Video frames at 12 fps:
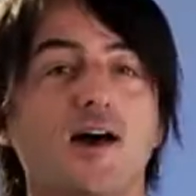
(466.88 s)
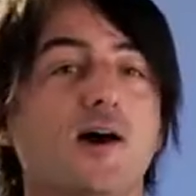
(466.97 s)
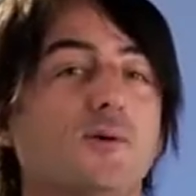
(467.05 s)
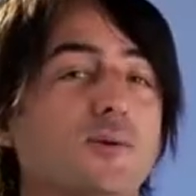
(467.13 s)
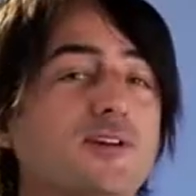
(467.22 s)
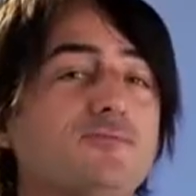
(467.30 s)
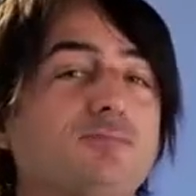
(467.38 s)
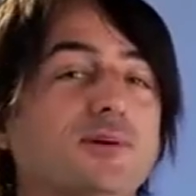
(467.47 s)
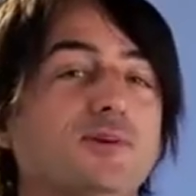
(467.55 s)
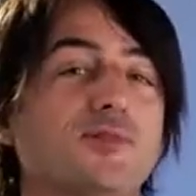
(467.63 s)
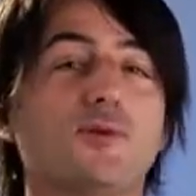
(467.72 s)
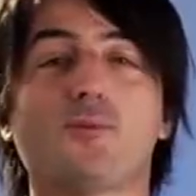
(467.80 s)
We've
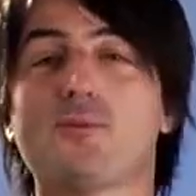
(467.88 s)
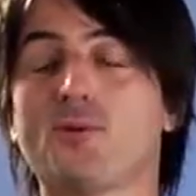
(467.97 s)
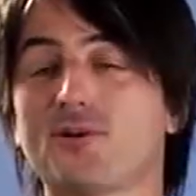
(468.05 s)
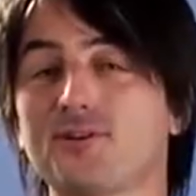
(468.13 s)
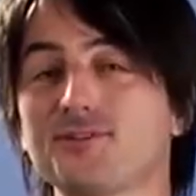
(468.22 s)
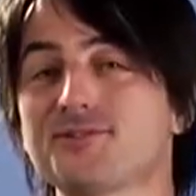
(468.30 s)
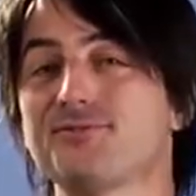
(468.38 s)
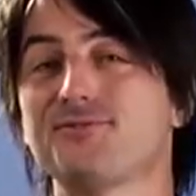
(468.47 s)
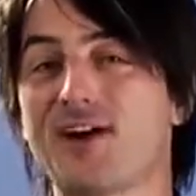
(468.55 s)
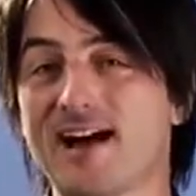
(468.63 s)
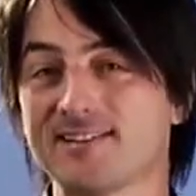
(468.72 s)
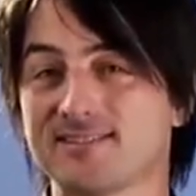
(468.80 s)
built the world's
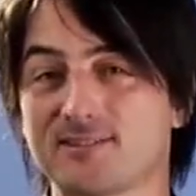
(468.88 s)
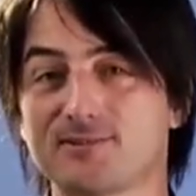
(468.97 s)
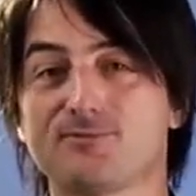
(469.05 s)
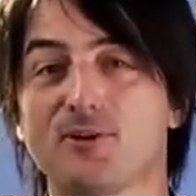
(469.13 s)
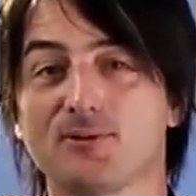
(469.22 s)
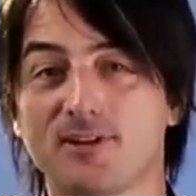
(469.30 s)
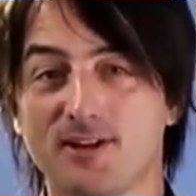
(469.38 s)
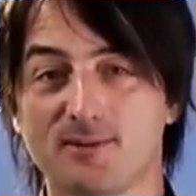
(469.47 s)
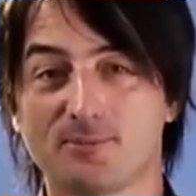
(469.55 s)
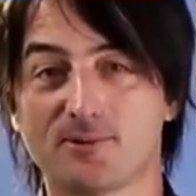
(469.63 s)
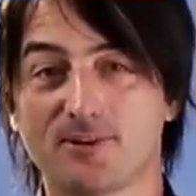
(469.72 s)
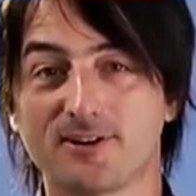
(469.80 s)
fastest phone
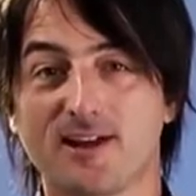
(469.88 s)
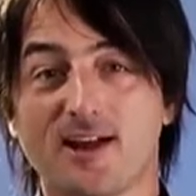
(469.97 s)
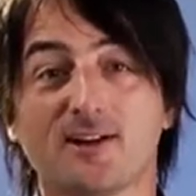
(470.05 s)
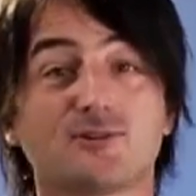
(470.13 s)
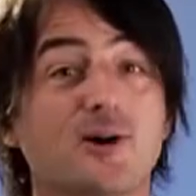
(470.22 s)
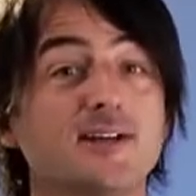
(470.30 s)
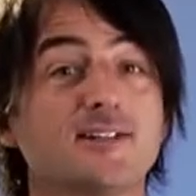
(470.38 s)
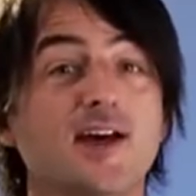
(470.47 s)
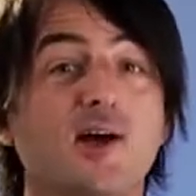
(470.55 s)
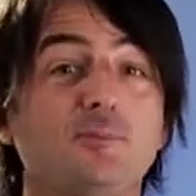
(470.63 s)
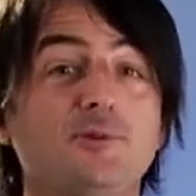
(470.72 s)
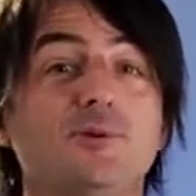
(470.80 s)
keyboard, tried to
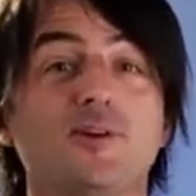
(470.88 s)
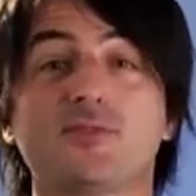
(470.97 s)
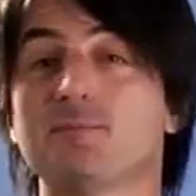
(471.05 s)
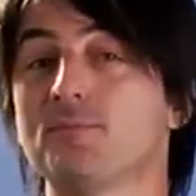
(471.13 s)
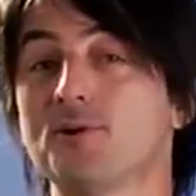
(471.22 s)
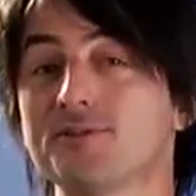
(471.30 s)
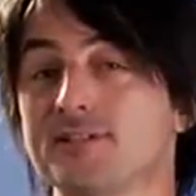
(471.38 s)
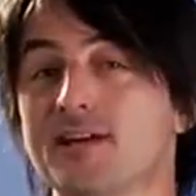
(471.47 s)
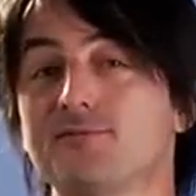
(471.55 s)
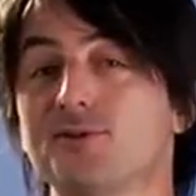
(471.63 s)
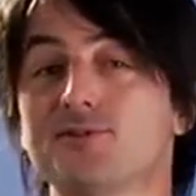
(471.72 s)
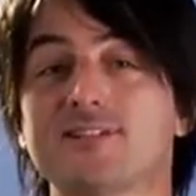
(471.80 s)
help you get the most out
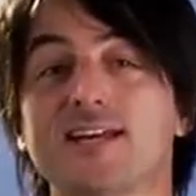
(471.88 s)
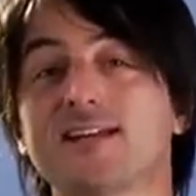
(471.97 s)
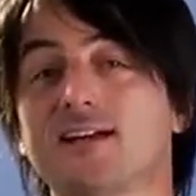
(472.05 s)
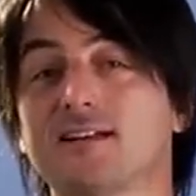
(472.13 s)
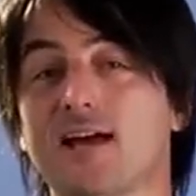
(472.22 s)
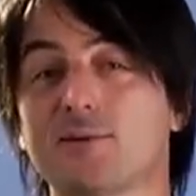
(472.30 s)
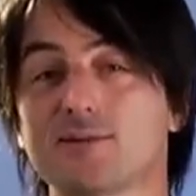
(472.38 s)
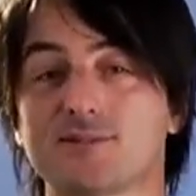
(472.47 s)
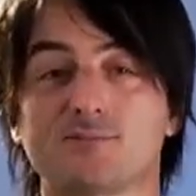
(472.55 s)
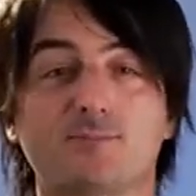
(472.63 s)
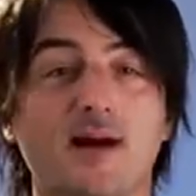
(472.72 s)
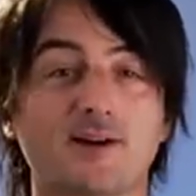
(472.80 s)
of your data allowance
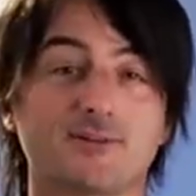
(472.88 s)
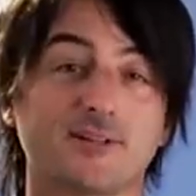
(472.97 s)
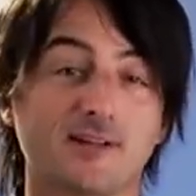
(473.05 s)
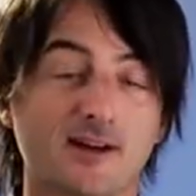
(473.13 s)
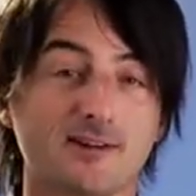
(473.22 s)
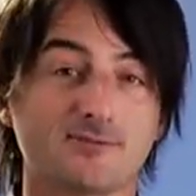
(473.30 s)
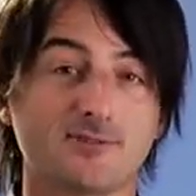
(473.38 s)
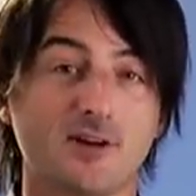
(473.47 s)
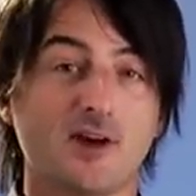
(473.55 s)
and battery life.